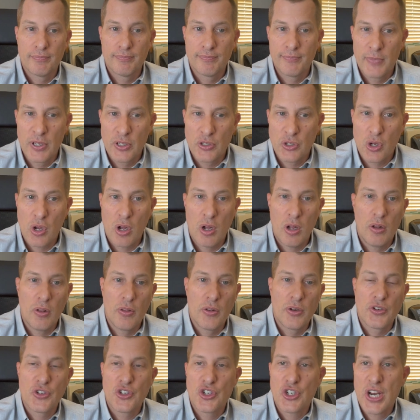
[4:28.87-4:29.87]
It's
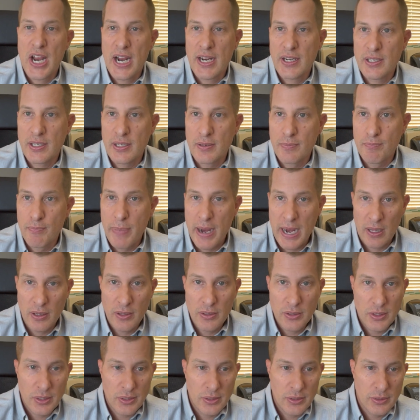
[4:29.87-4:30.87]
called checks and
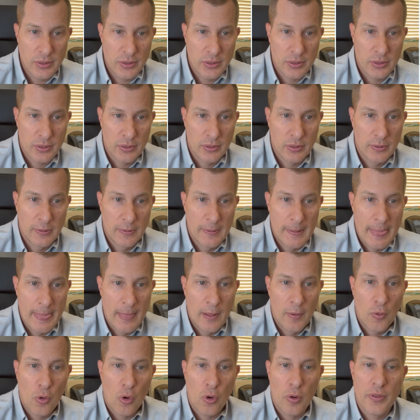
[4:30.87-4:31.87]
balances,
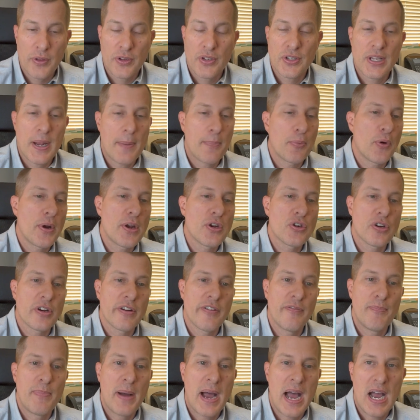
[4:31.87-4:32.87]
or the separation
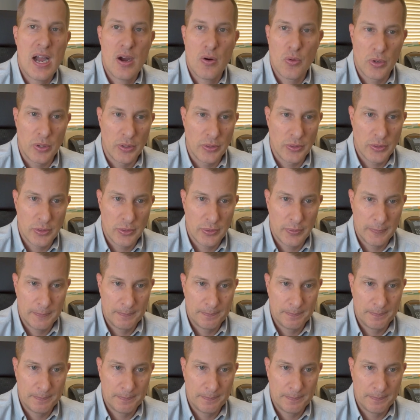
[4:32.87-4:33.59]
of powers.